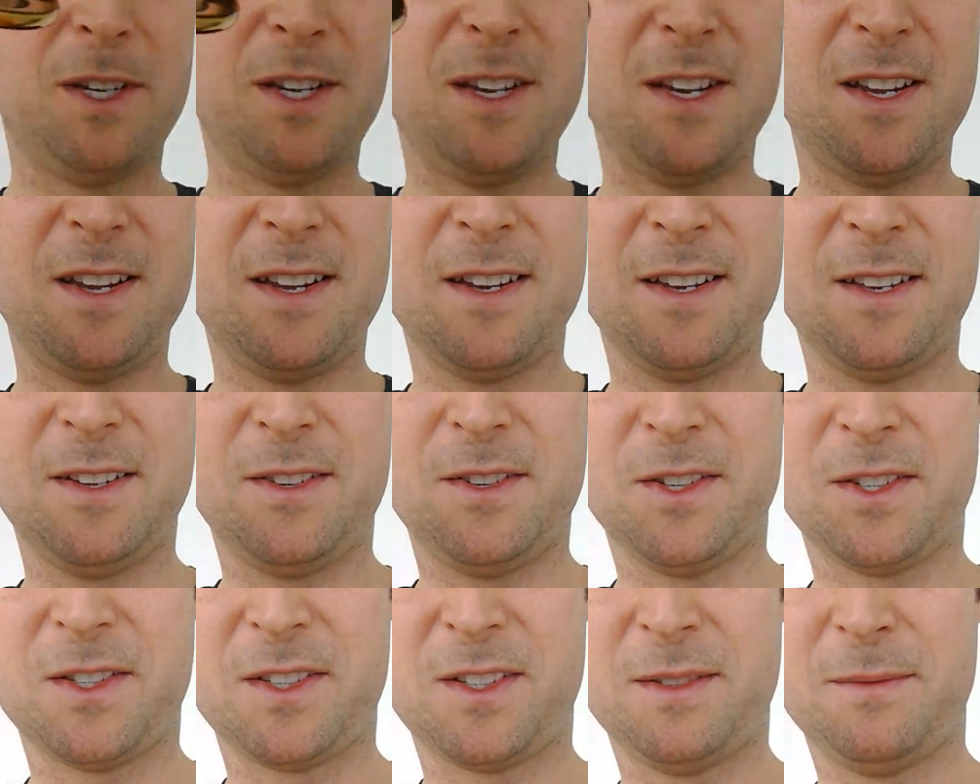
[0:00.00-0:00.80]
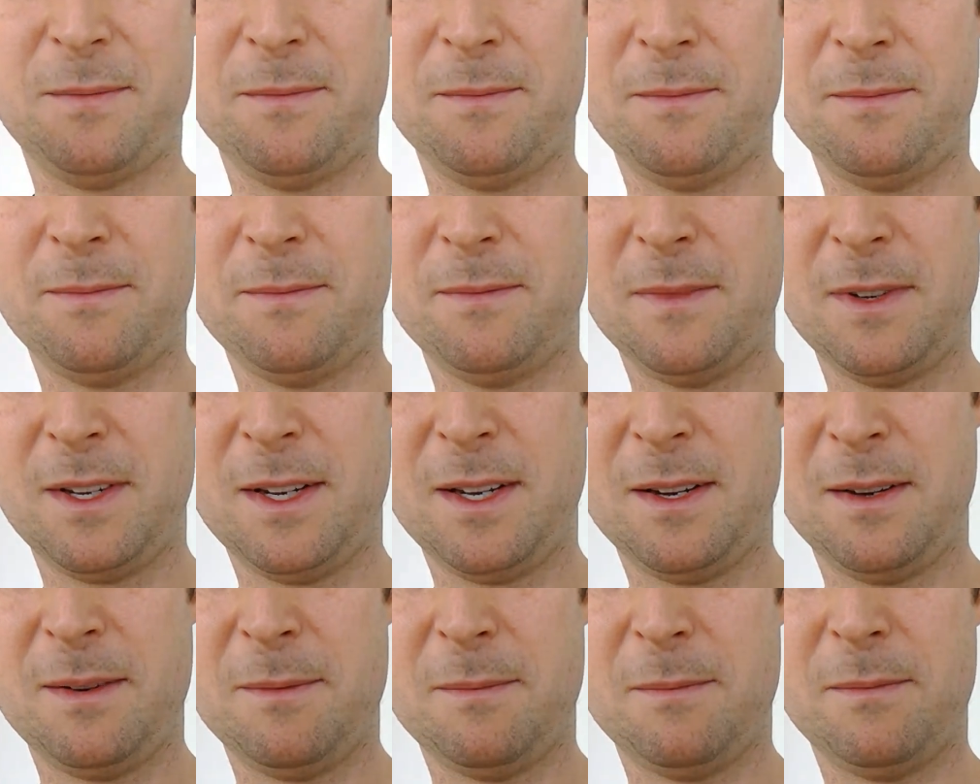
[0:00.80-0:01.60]
key. It's just
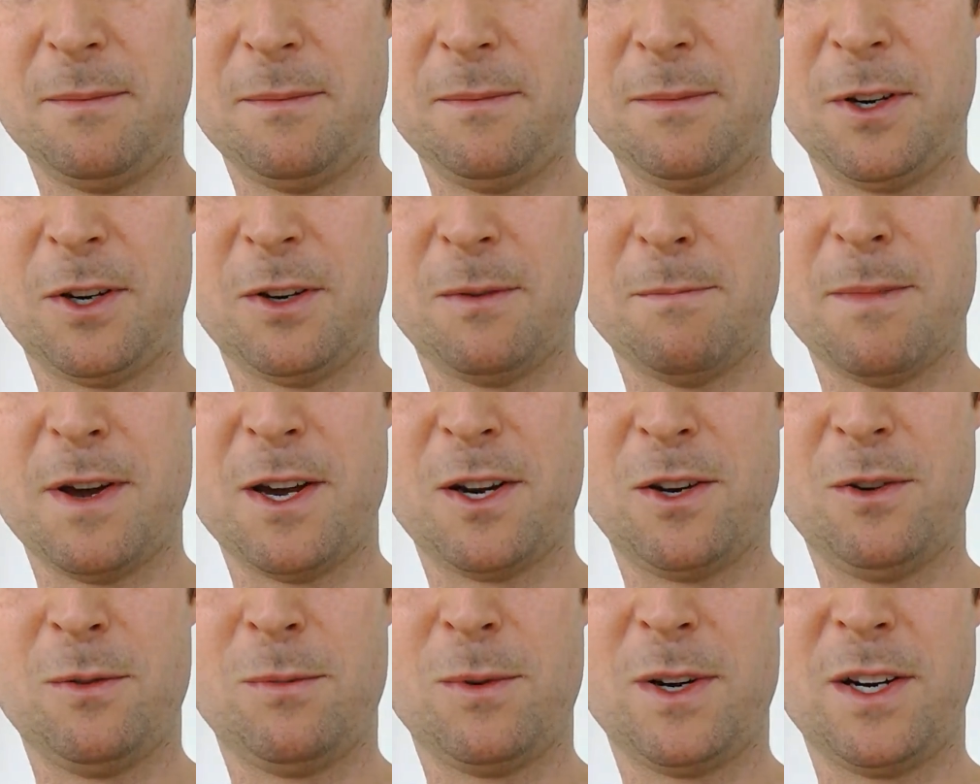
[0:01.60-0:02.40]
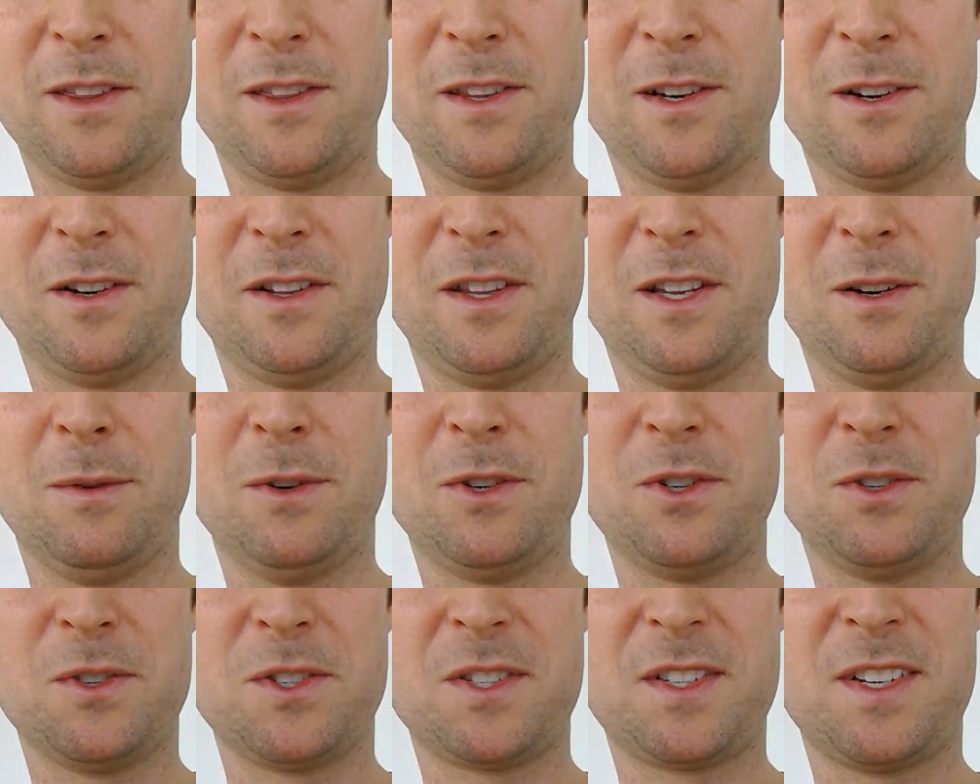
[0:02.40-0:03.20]
bare metal right there on the
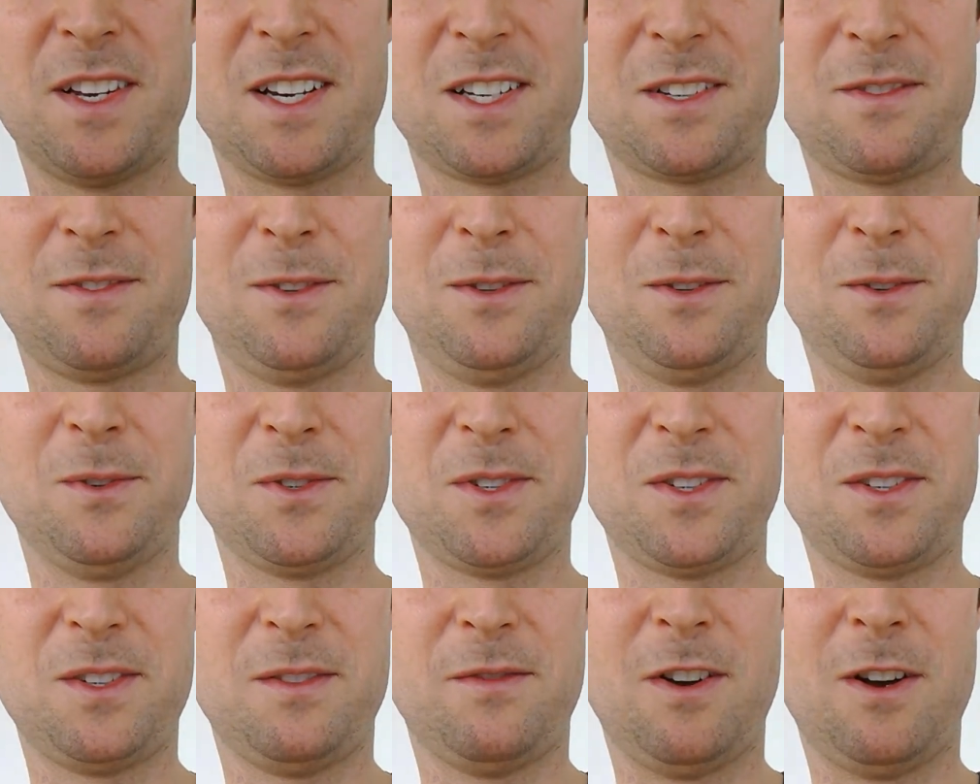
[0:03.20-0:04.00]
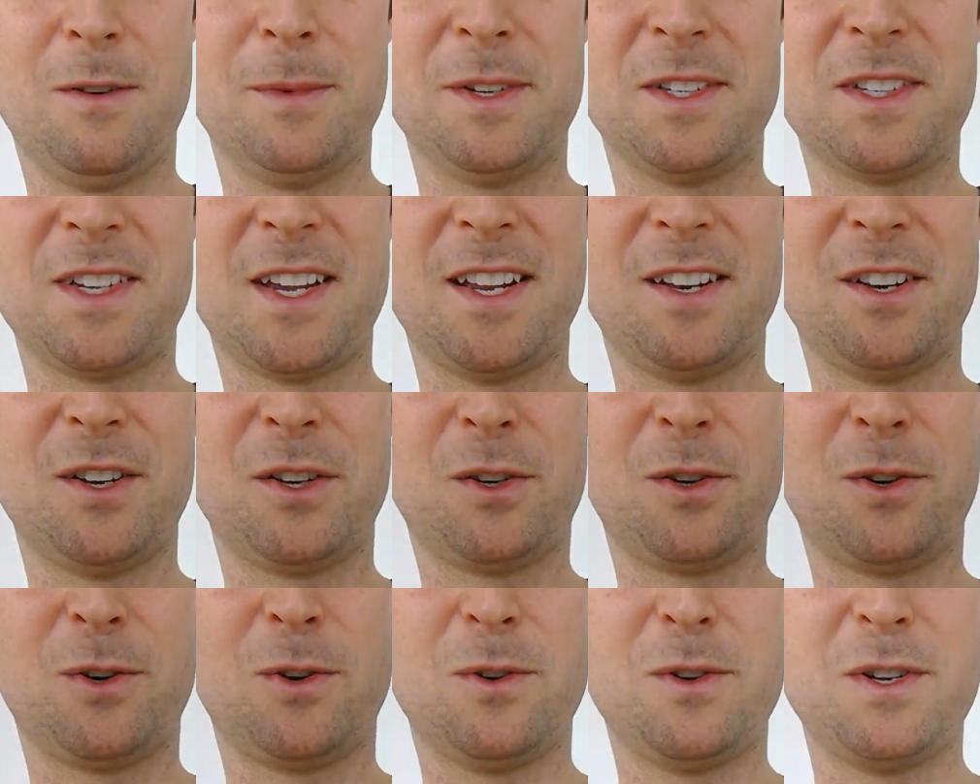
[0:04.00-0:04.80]
original saxophone. Those developments hadn't
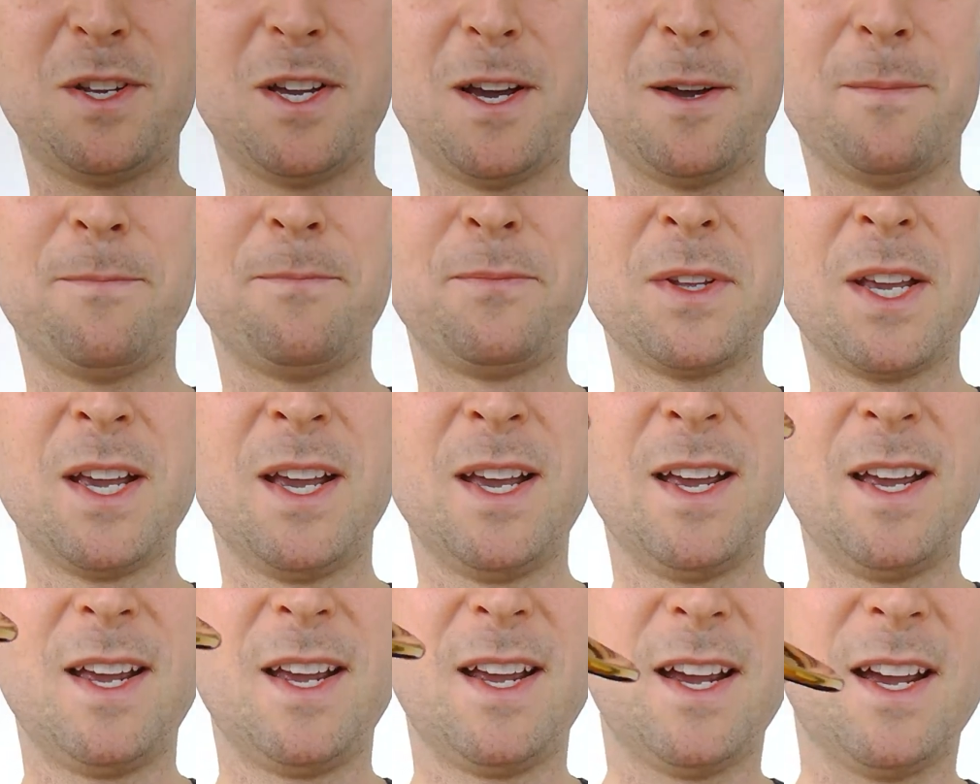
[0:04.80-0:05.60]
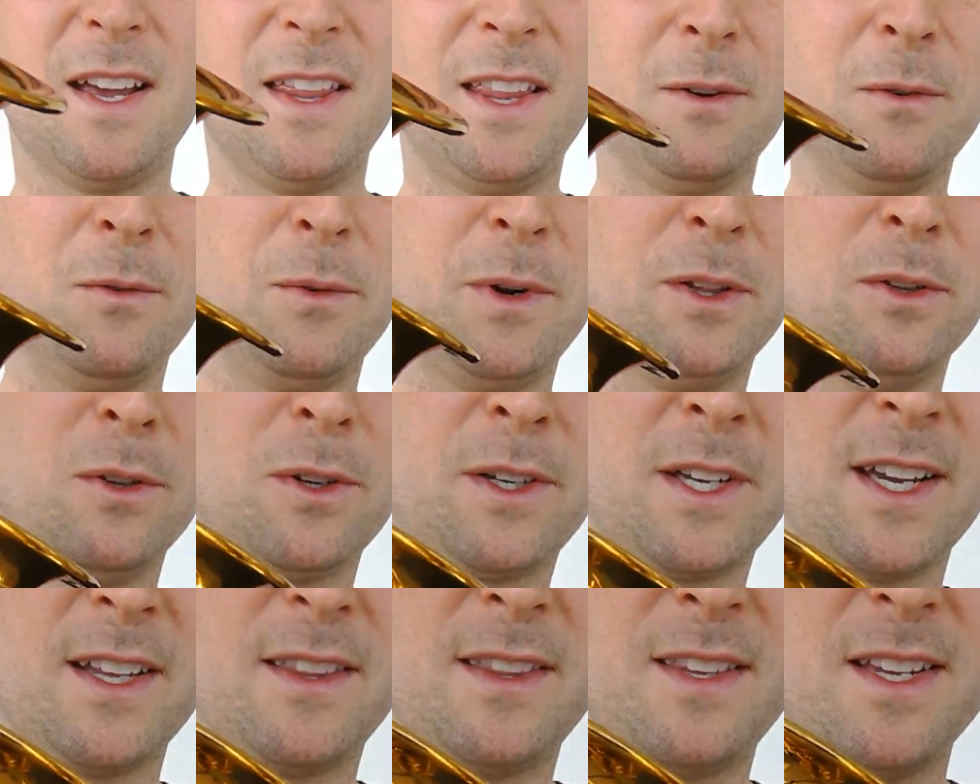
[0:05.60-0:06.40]
occurred yet. And then when we
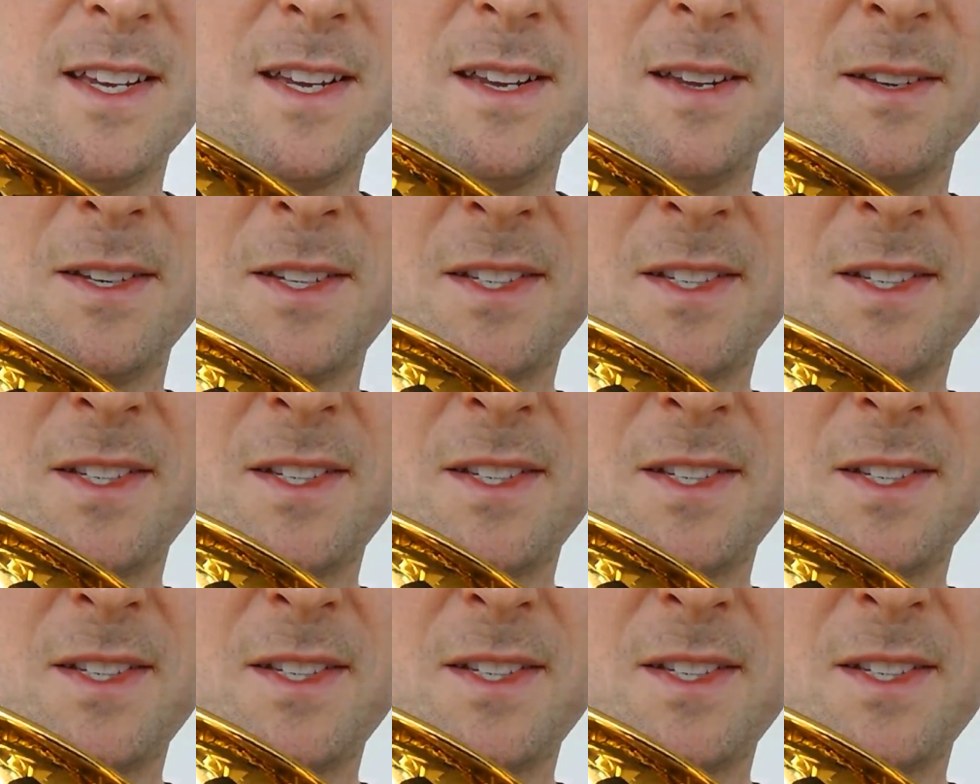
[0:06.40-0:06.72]
look at the